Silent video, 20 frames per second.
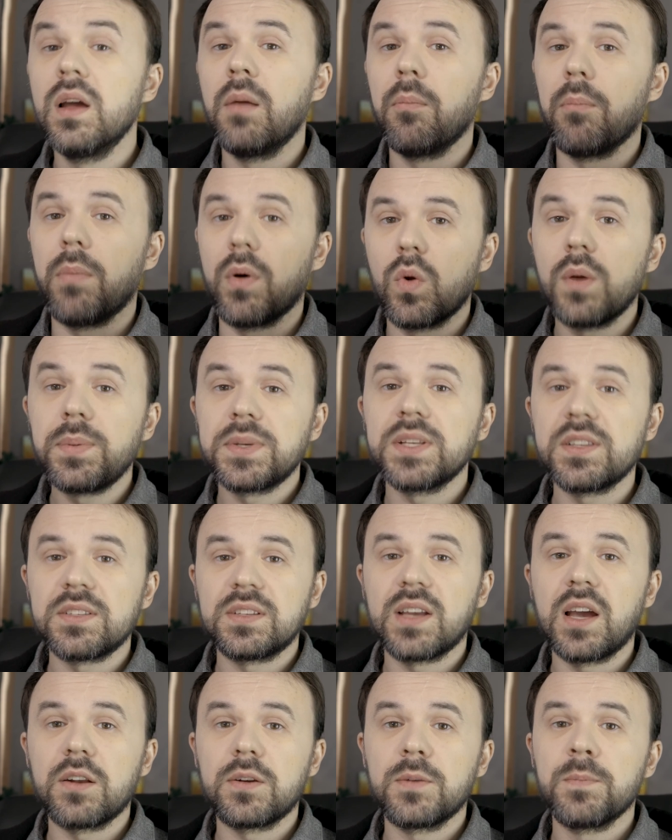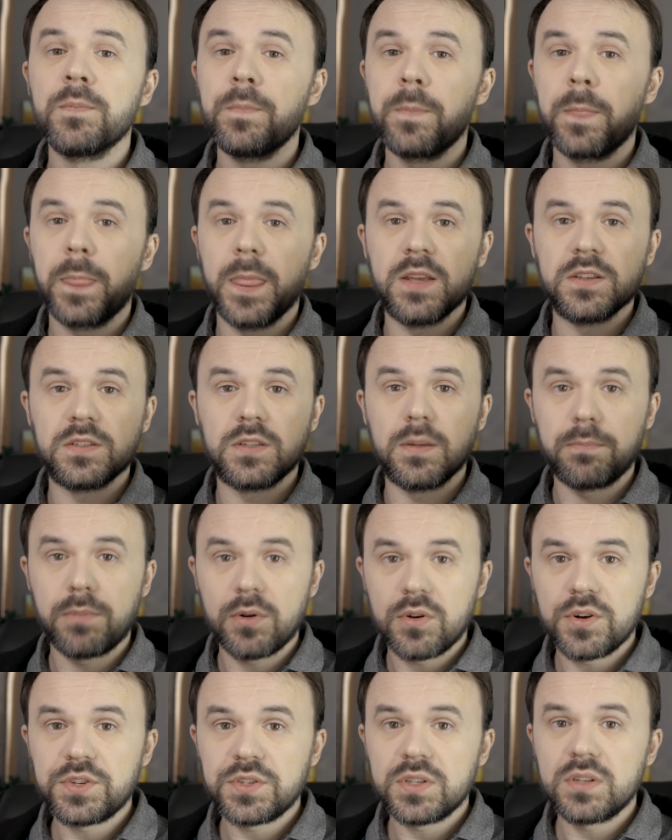But a website designer is the
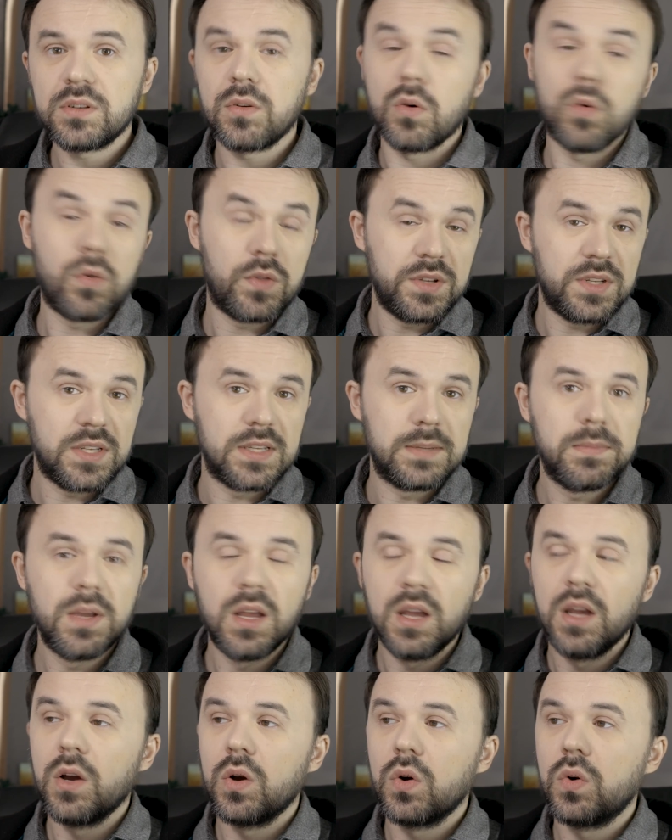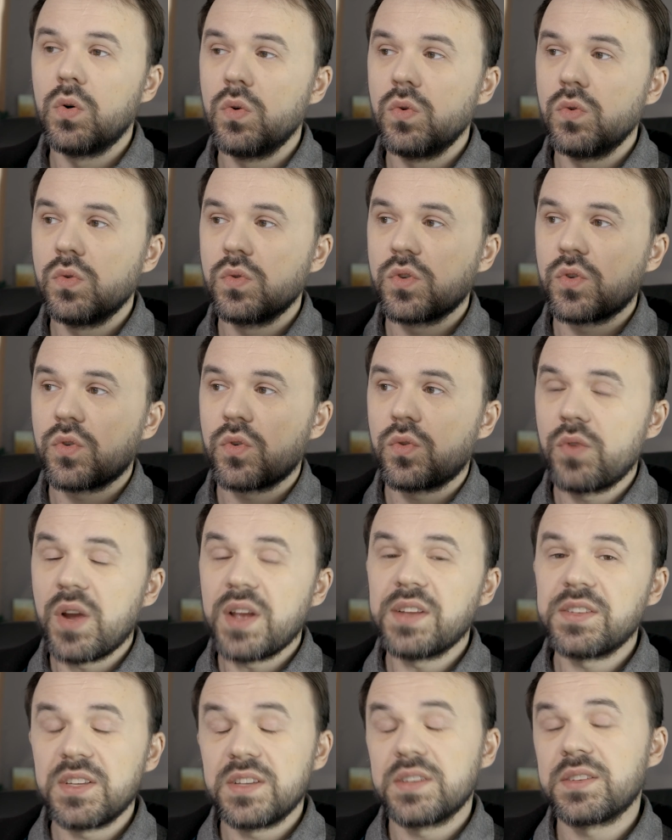person or the team who creates
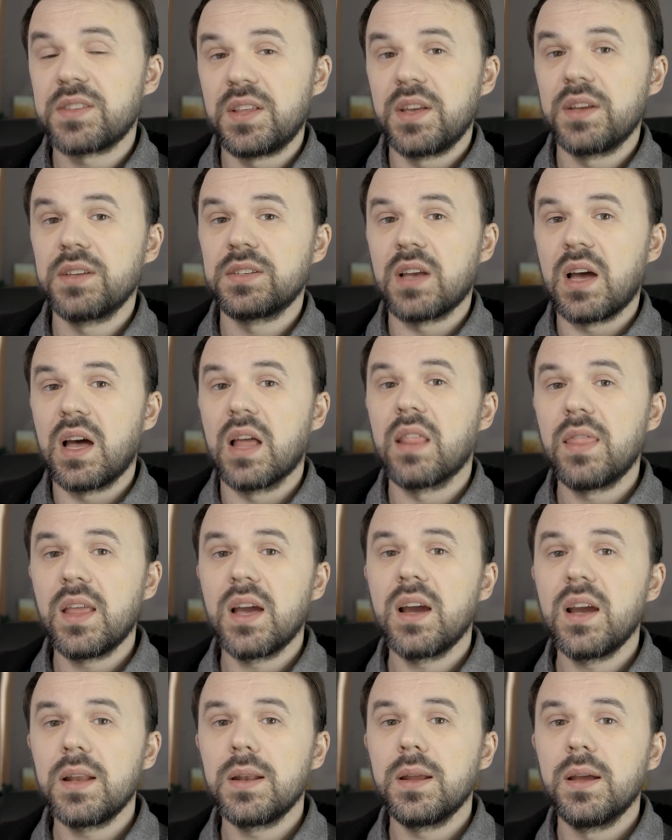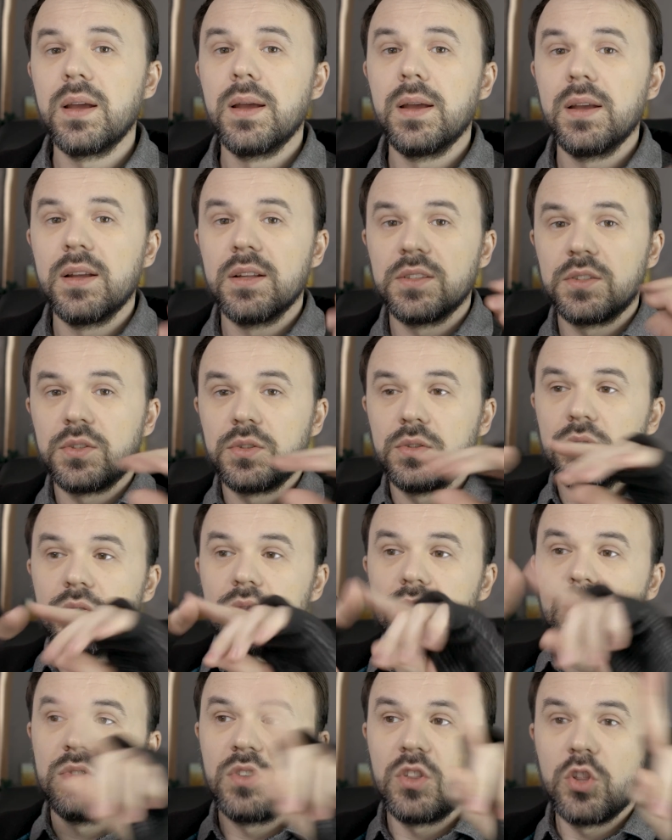these things online
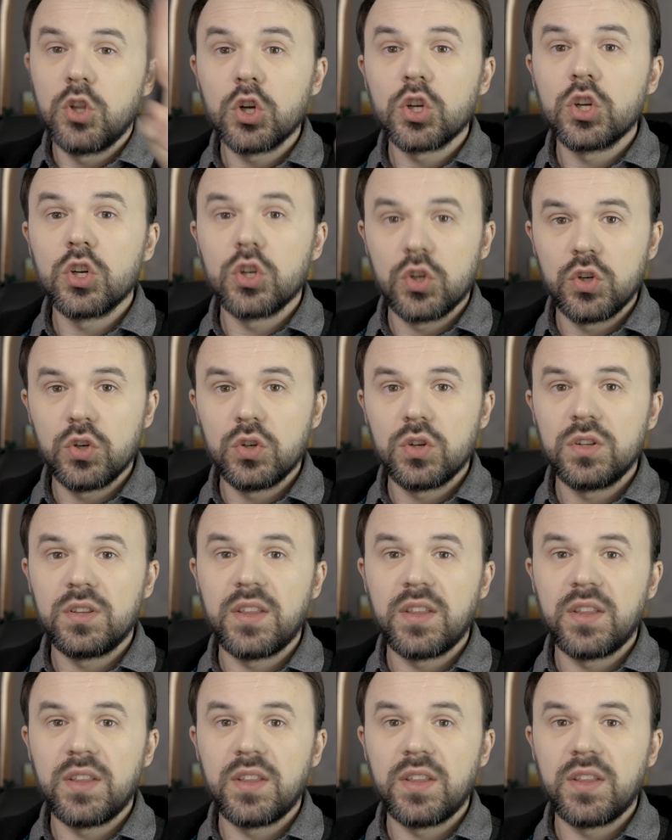to look good.